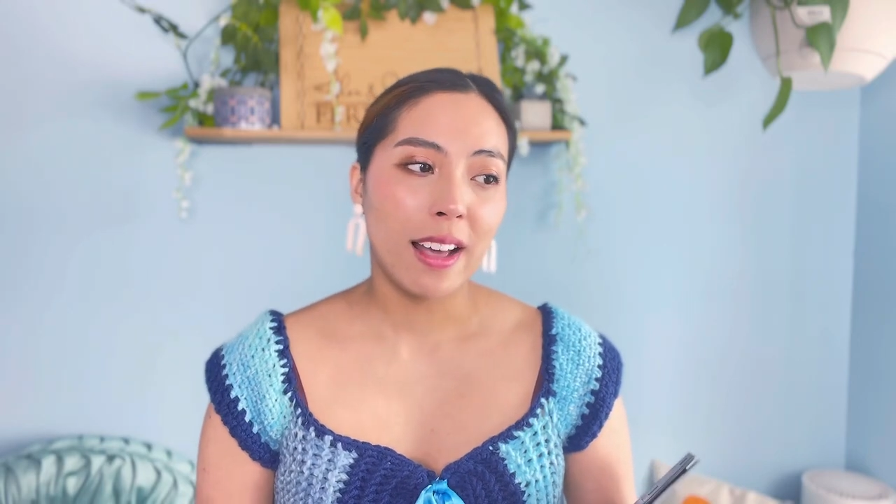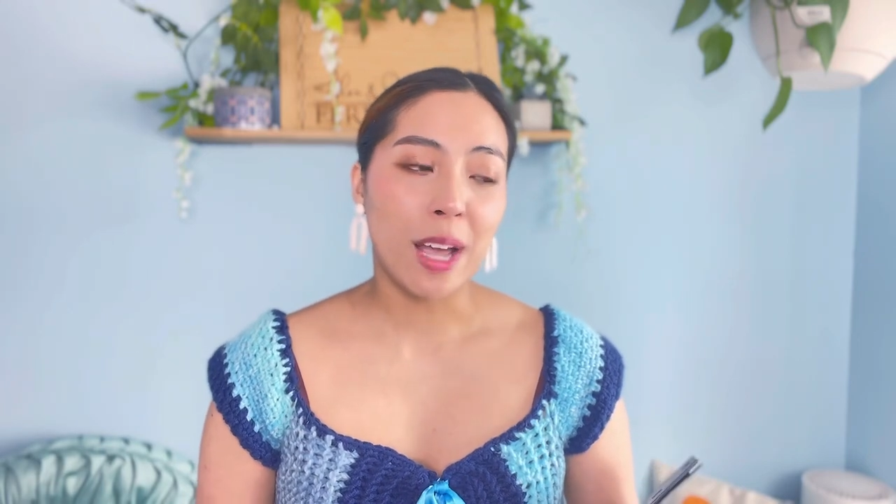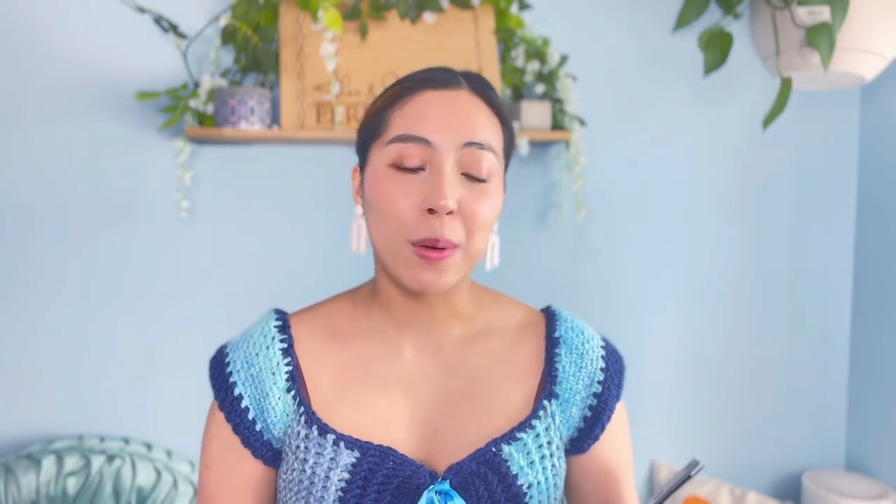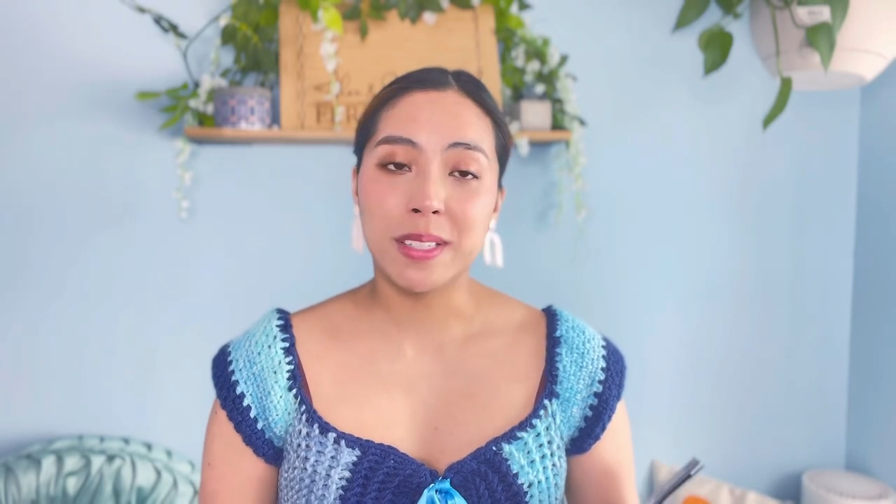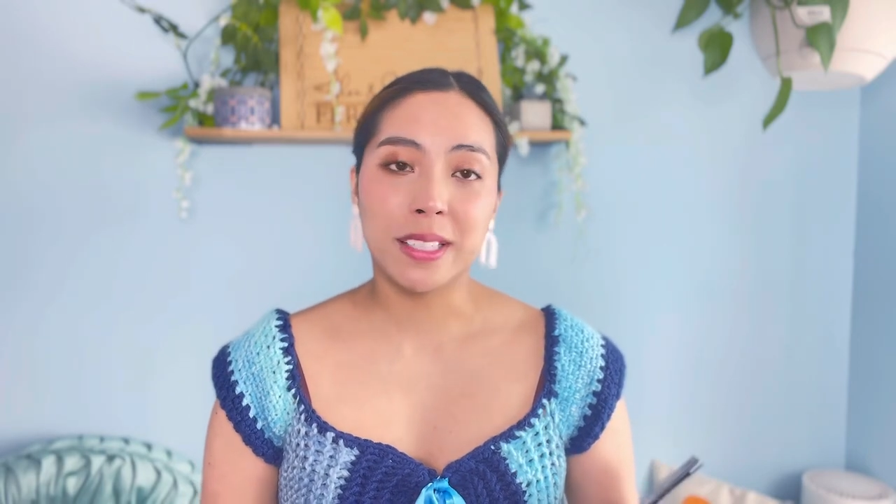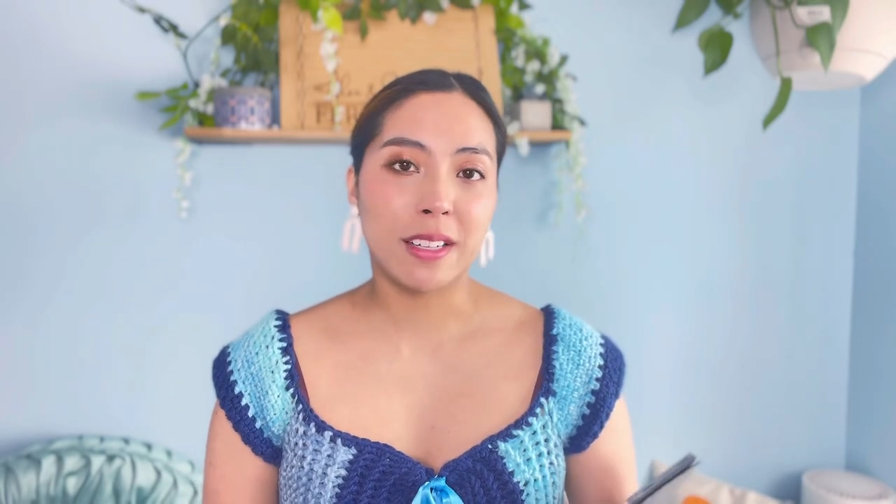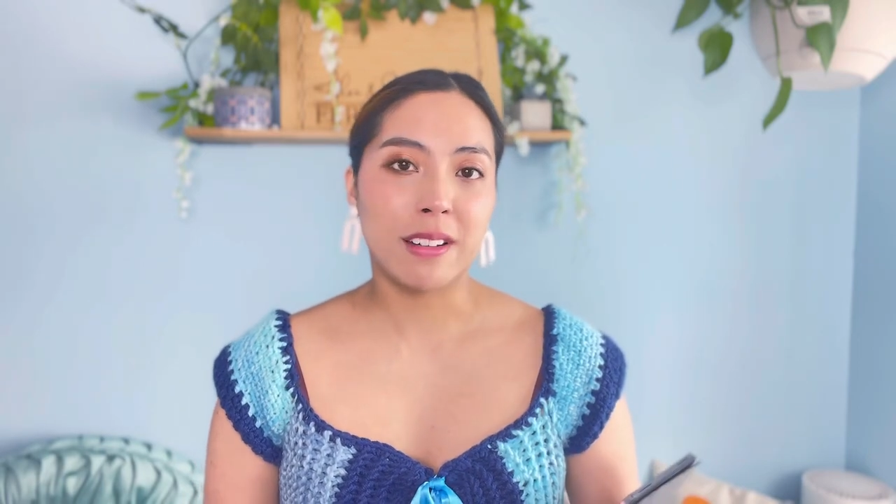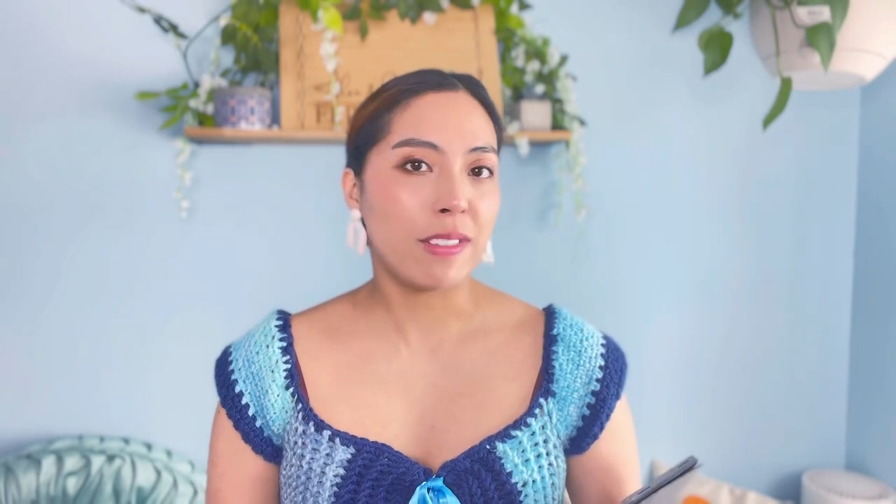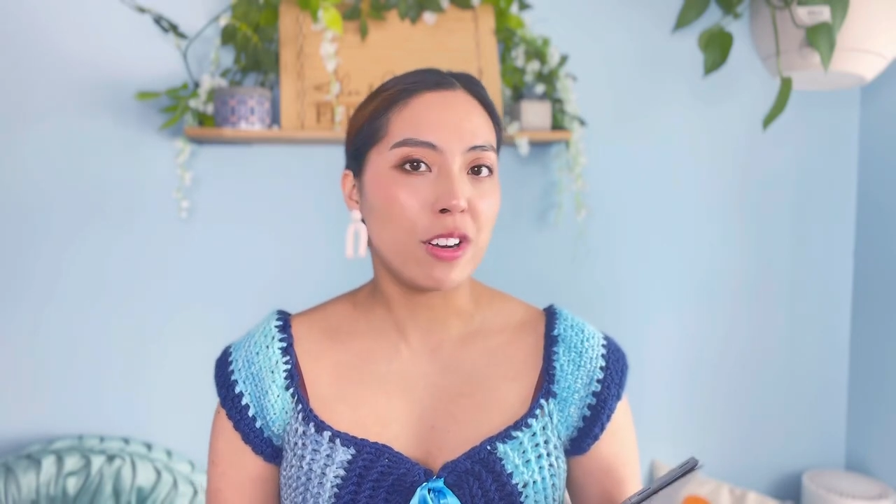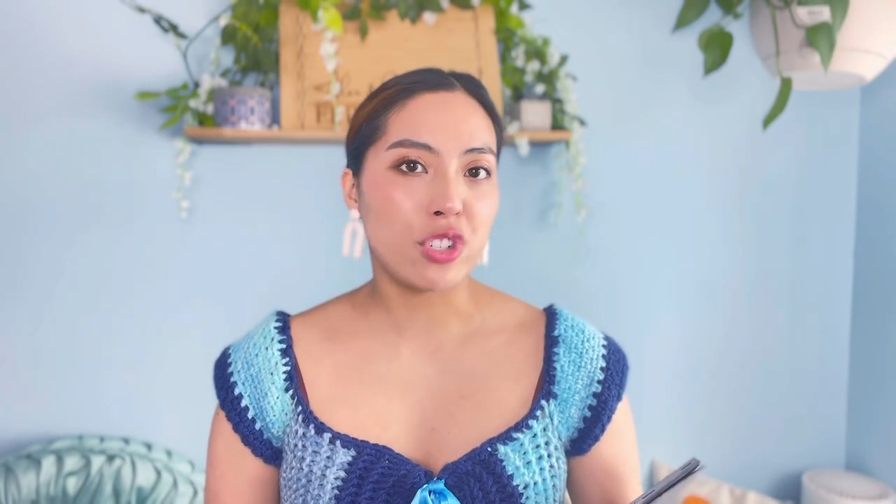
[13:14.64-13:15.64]
I wasn't
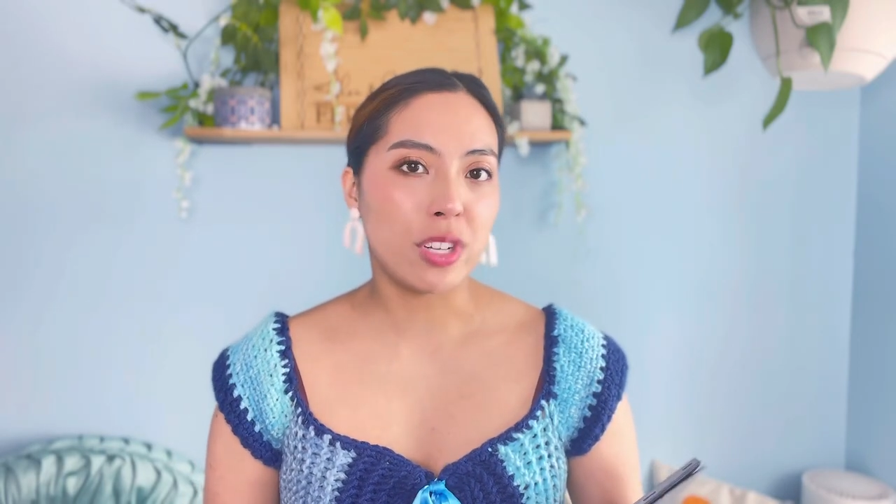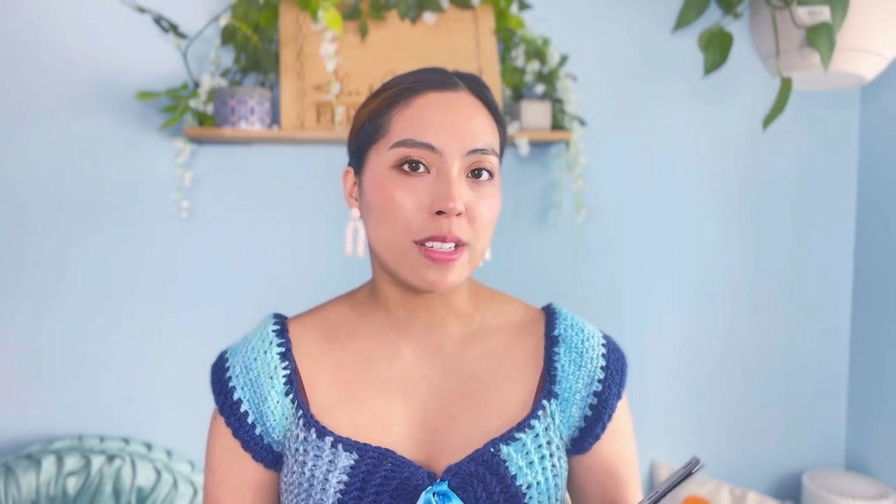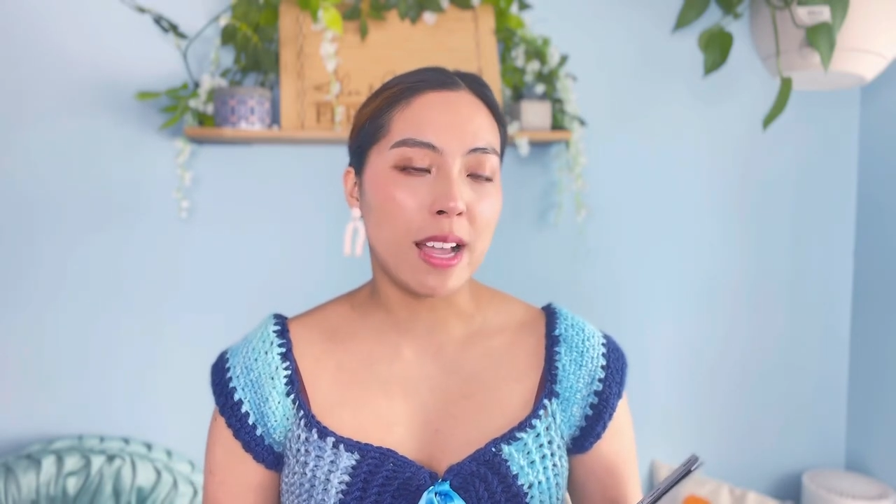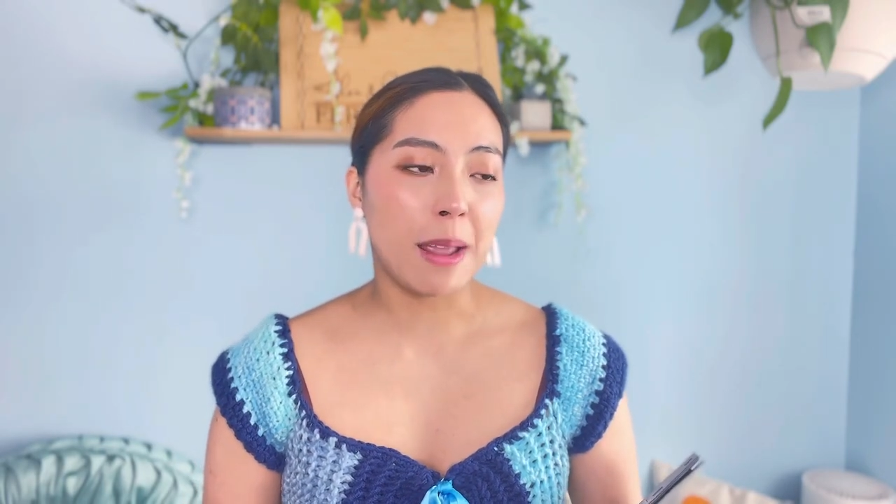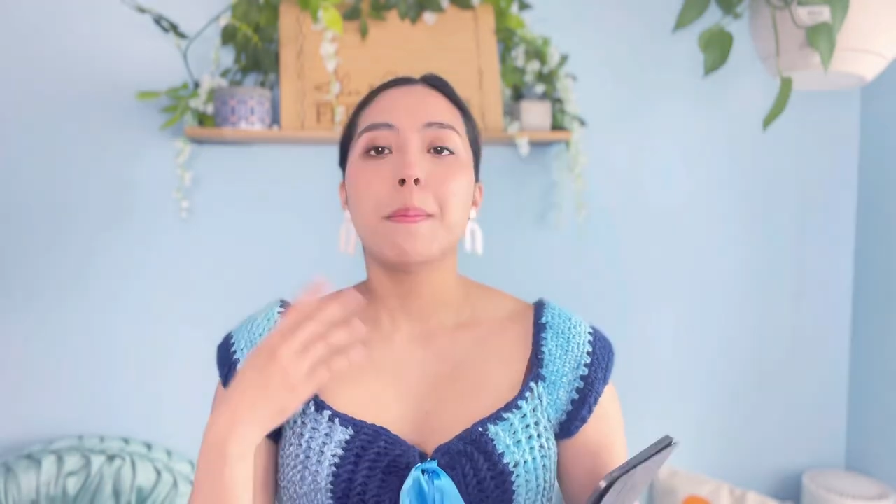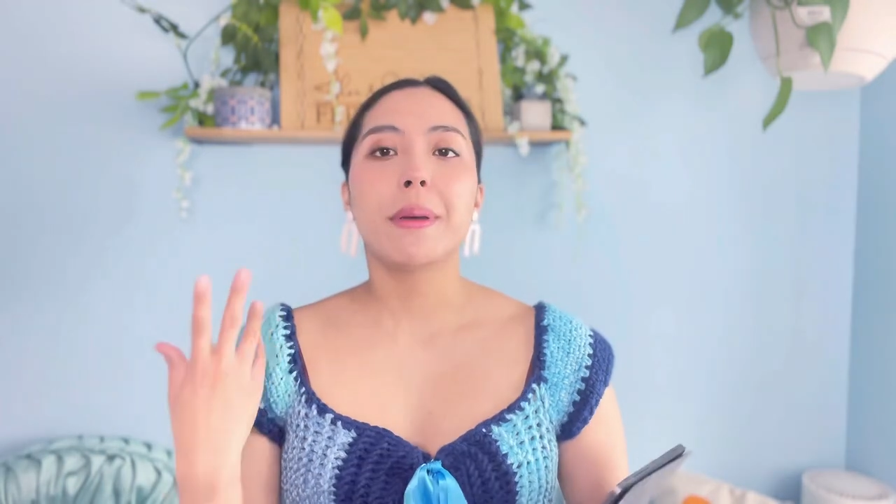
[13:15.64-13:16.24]
gonna finish in time.